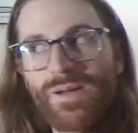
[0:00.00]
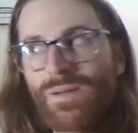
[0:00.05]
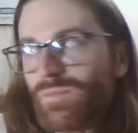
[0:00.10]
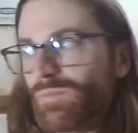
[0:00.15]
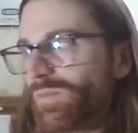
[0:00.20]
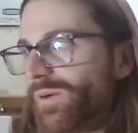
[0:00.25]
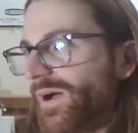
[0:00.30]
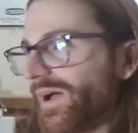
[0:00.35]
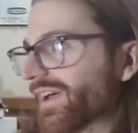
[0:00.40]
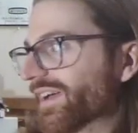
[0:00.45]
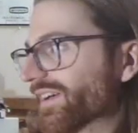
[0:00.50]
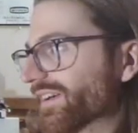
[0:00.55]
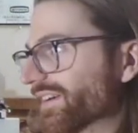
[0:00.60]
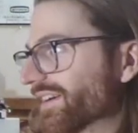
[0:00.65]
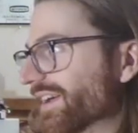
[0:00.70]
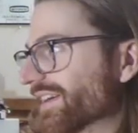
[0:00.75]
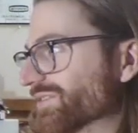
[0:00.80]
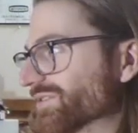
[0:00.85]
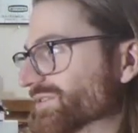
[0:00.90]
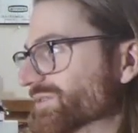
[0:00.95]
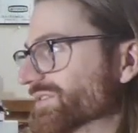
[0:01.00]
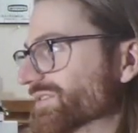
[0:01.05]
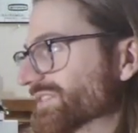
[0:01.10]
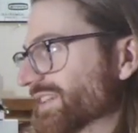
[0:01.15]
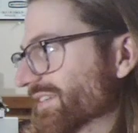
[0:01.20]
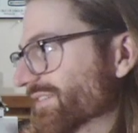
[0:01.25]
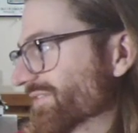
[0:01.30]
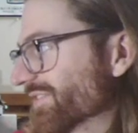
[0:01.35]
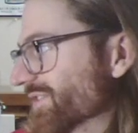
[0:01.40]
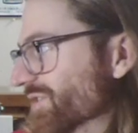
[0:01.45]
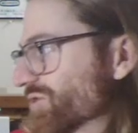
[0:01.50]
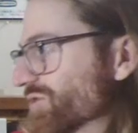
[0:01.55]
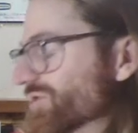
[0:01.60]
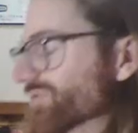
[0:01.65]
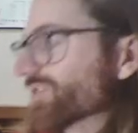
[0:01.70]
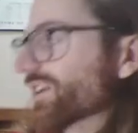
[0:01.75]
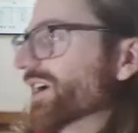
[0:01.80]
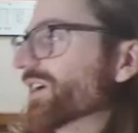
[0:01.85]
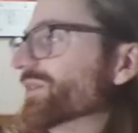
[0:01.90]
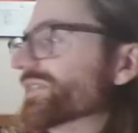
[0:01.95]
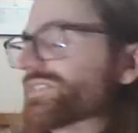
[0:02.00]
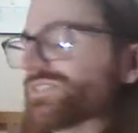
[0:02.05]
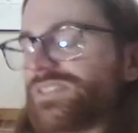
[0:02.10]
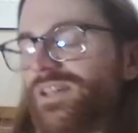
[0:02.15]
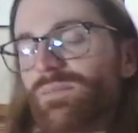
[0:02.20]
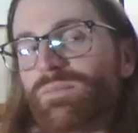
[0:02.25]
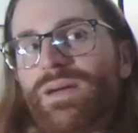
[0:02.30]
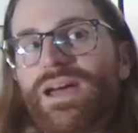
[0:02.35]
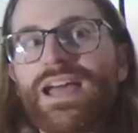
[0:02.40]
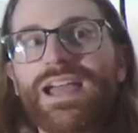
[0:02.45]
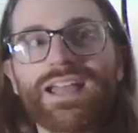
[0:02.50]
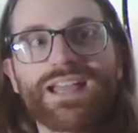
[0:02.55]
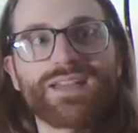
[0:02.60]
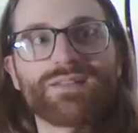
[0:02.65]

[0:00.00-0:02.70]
but as soon as I finish a row and step back,